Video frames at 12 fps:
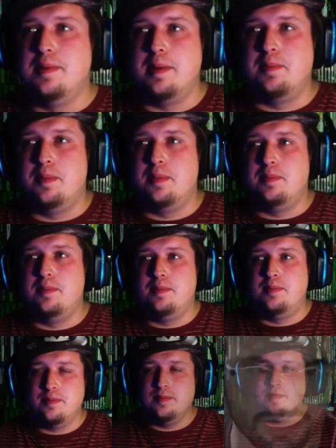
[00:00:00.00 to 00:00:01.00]
That I can
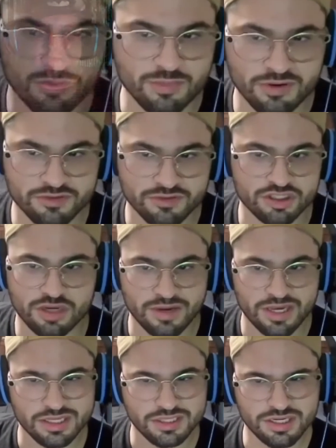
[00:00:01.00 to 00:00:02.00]
remember off the top of my
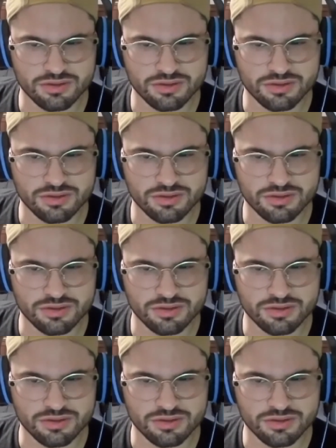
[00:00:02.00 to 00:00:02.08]
head. No.